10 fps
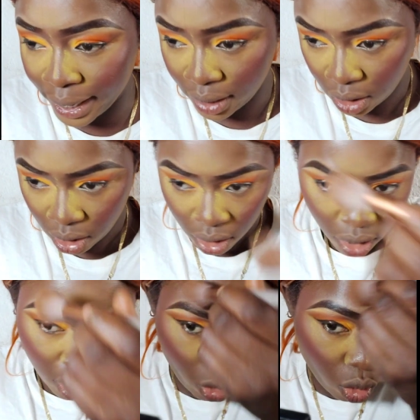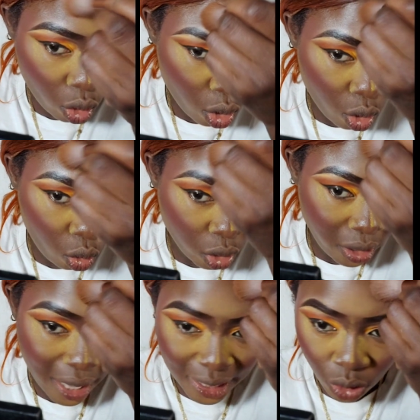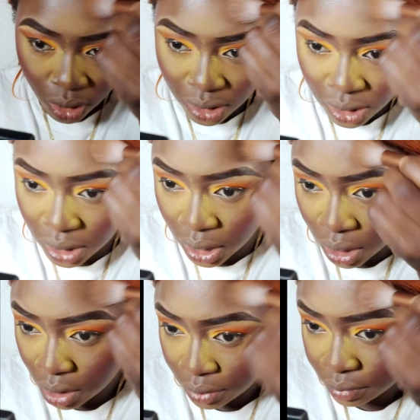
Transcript: Oh my god. Oh my god.